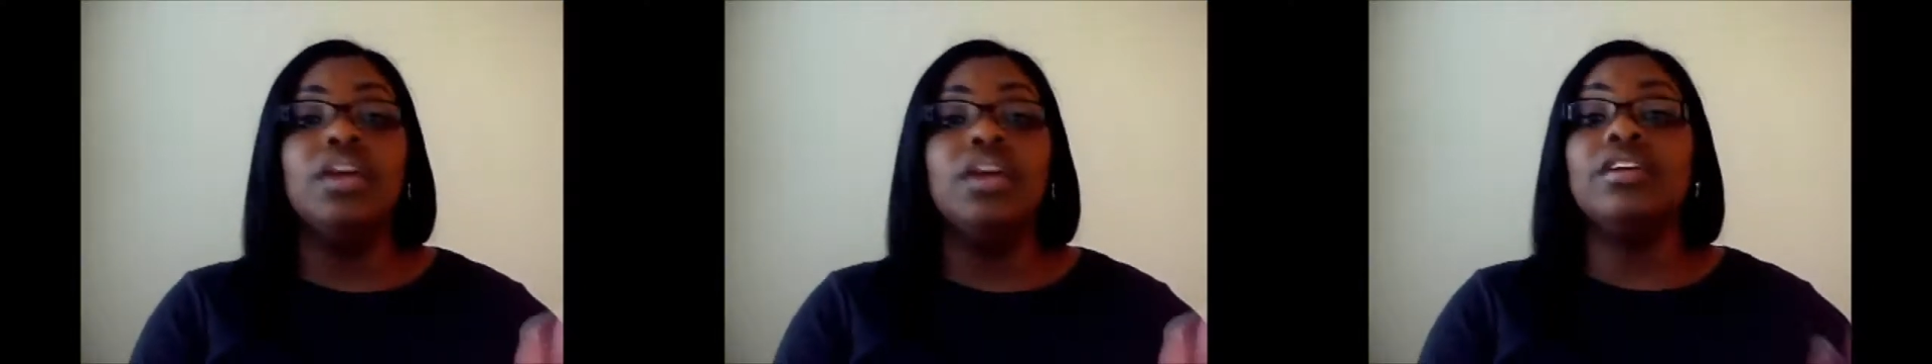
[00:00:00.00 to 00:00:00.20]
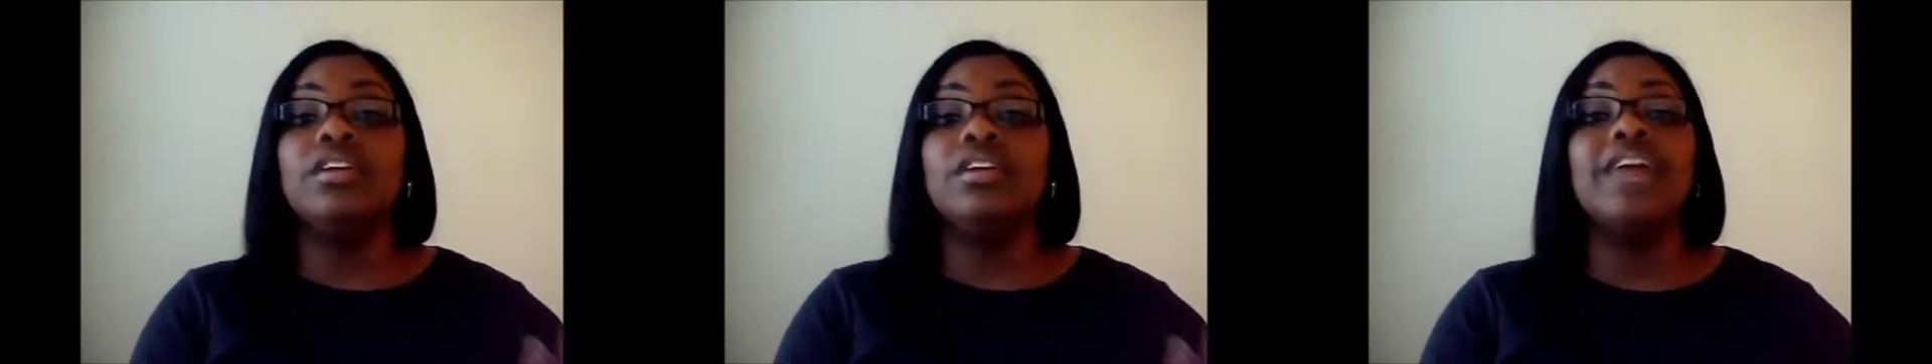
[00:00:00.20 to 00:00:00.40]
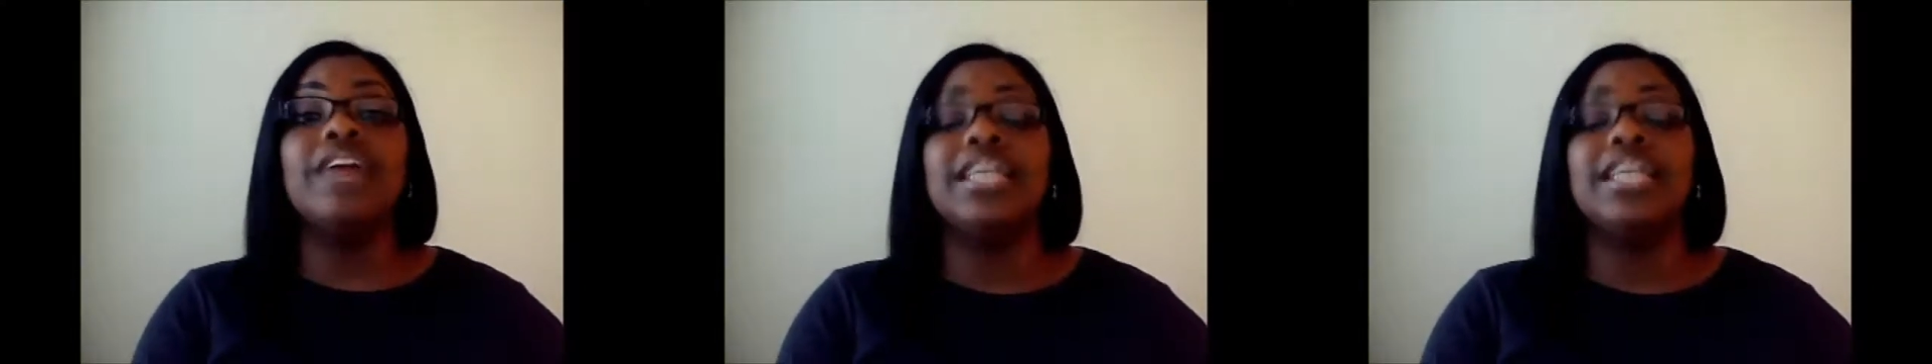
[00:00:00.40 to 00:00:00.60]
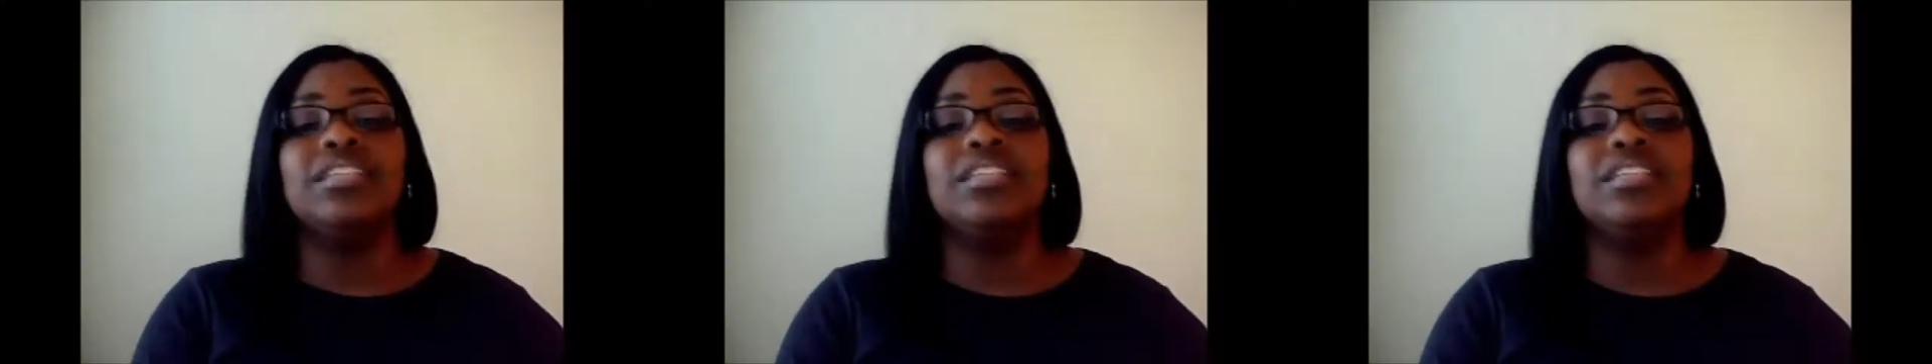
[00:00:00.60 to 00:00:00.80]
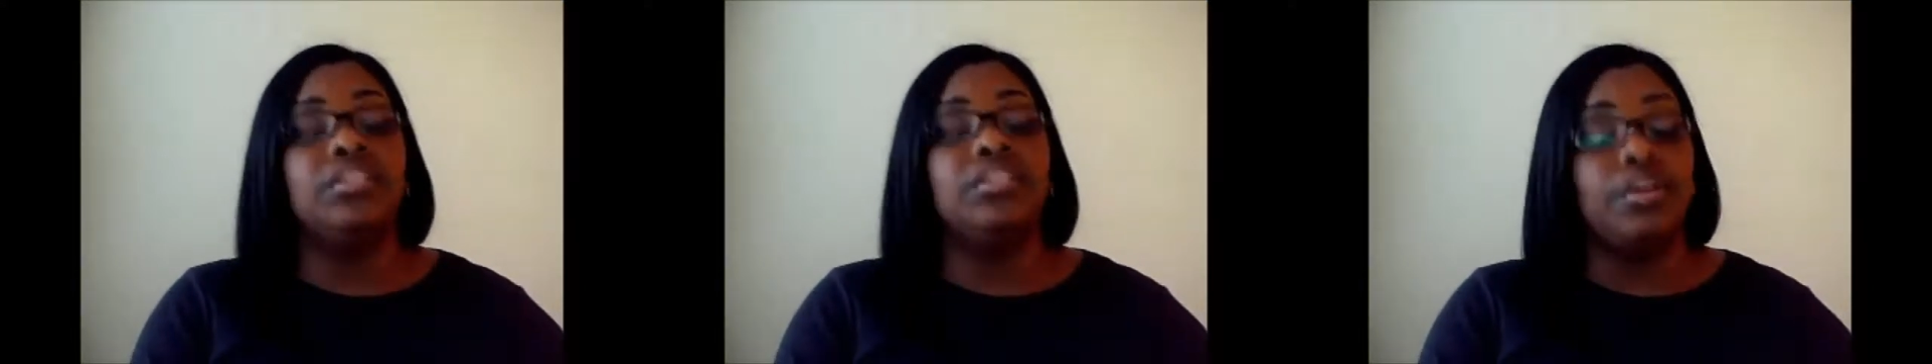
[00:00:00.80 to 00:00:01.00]
you guys
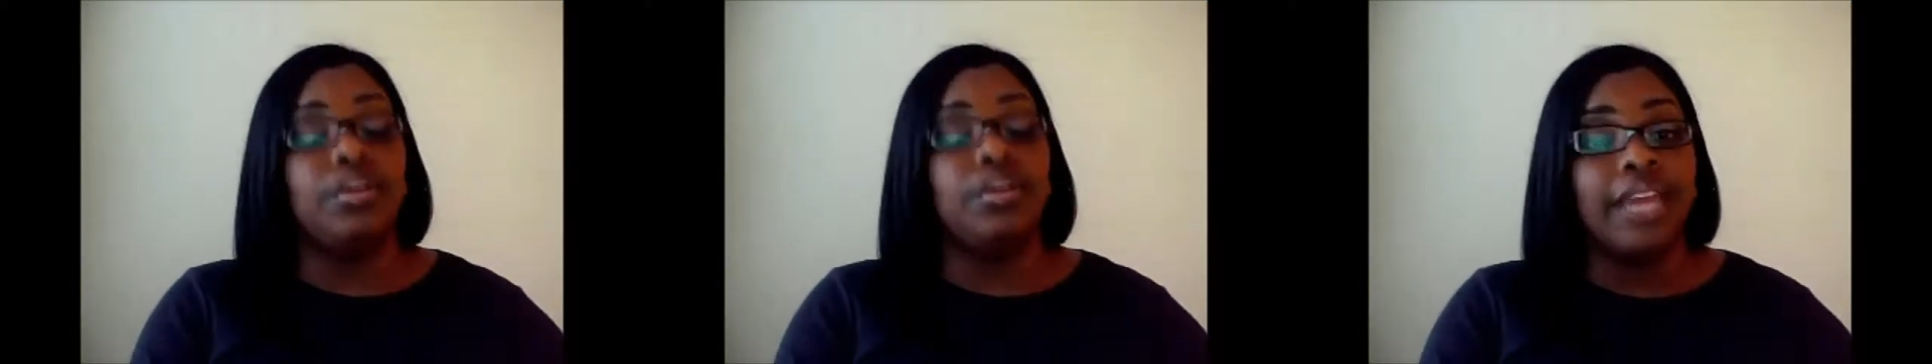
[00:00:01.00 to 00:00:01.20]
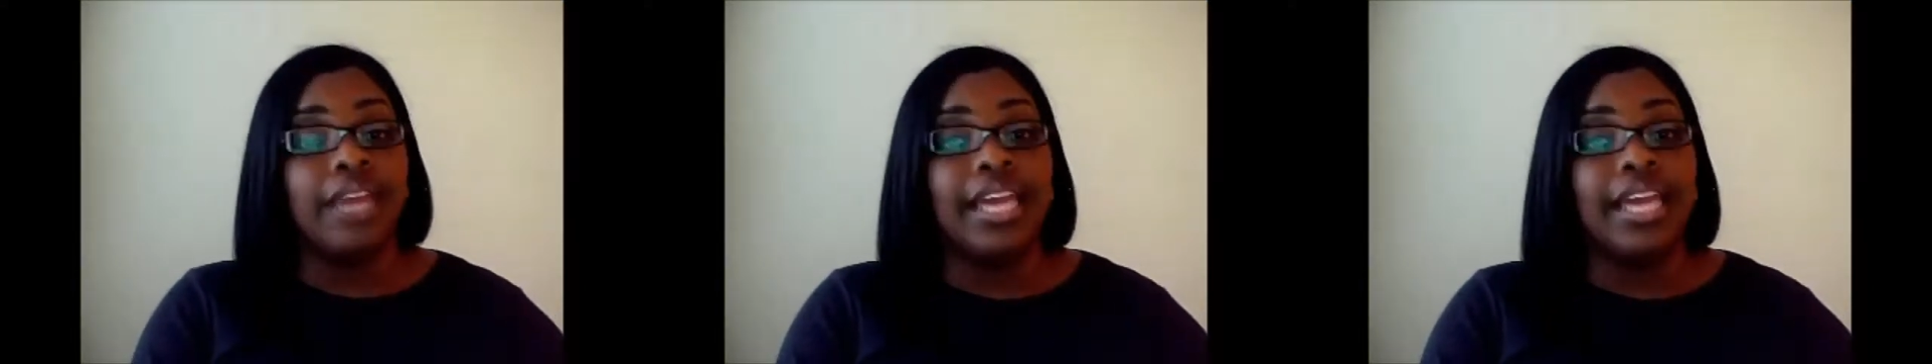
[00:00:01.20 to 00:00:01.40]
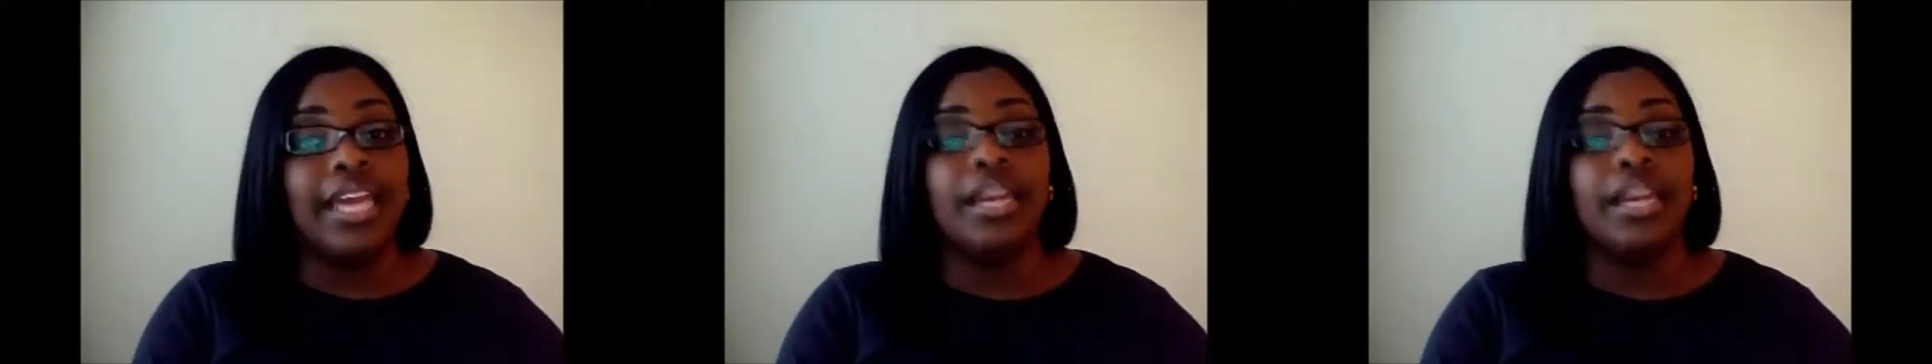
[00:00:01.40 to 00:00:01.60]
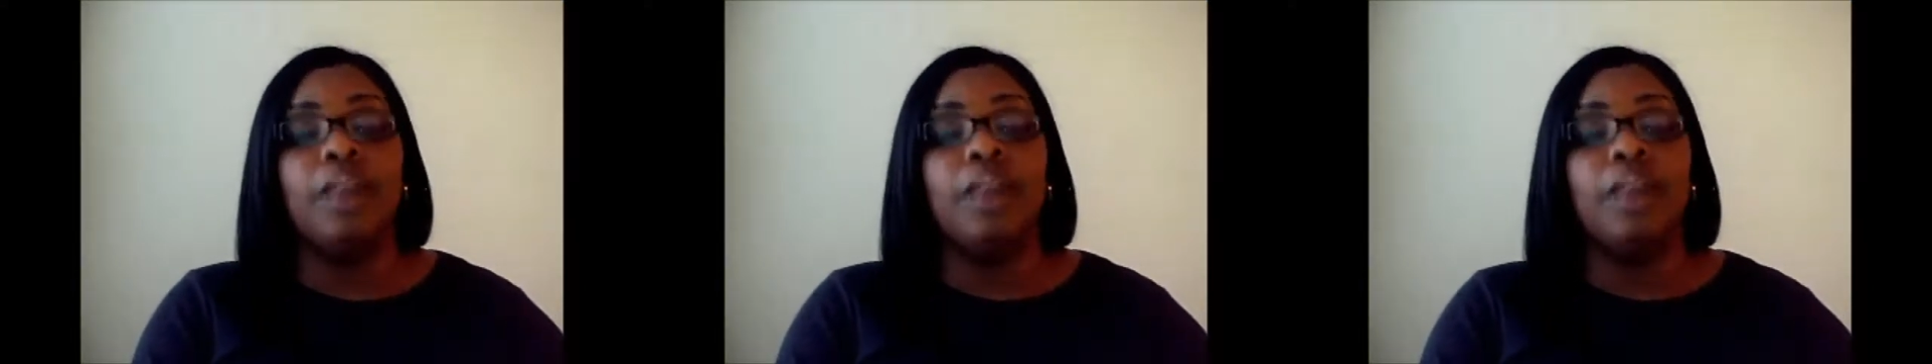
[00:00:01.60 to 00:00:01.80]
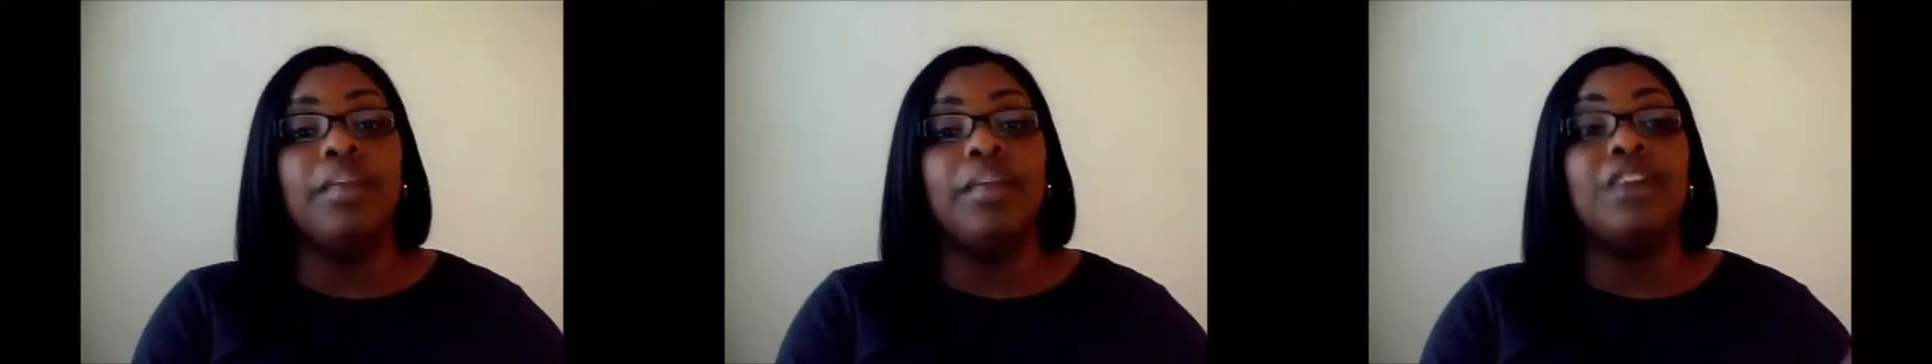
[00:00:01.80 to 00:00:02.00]
had donated
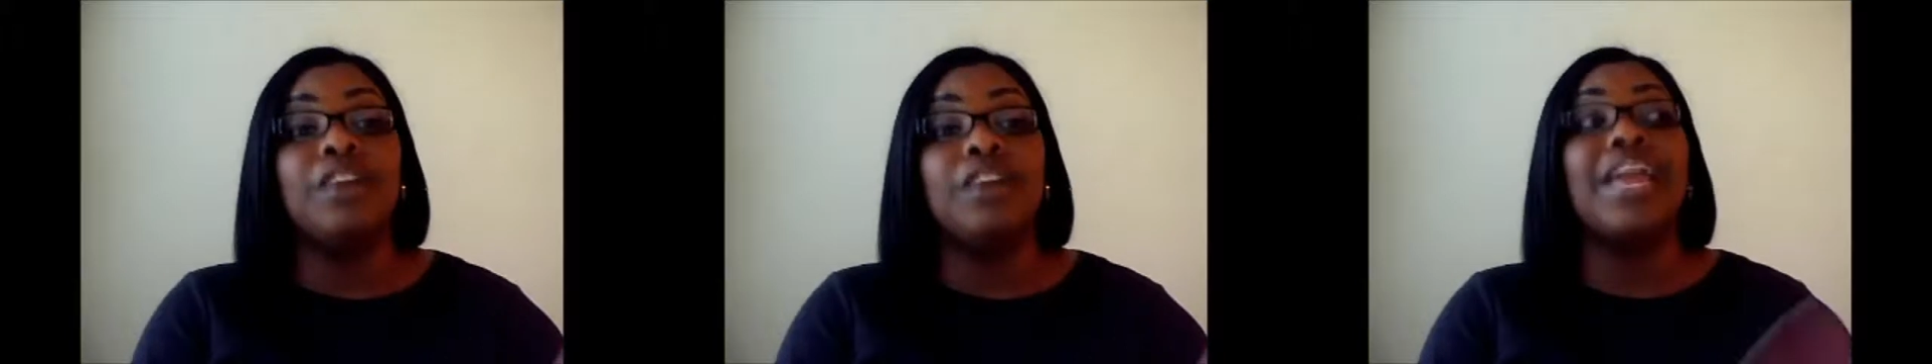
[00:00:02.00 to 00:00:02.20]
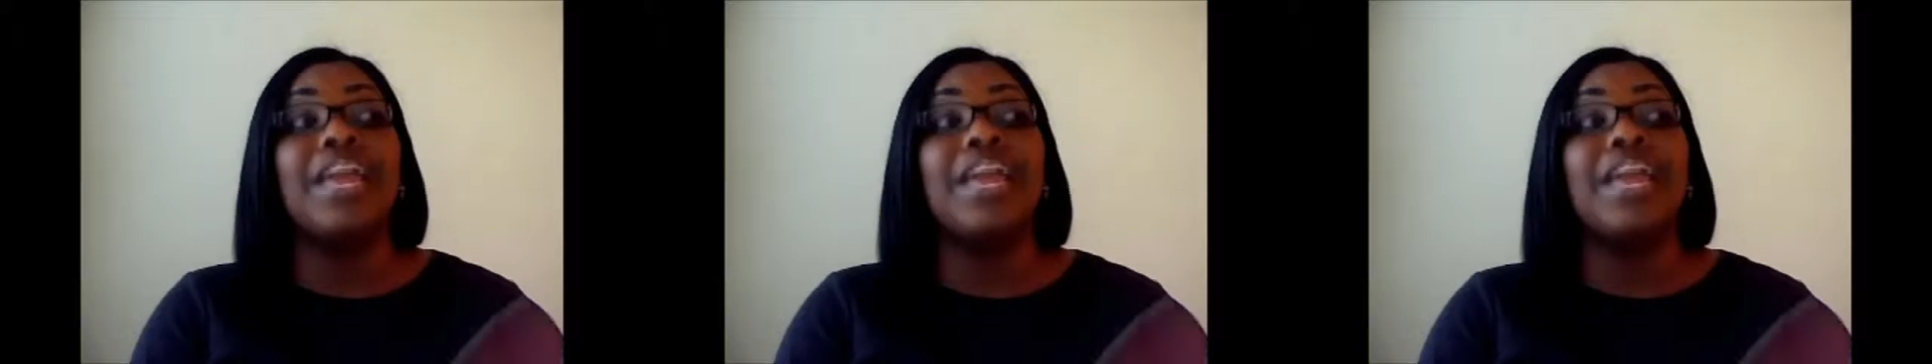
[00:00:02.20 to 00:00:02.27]
above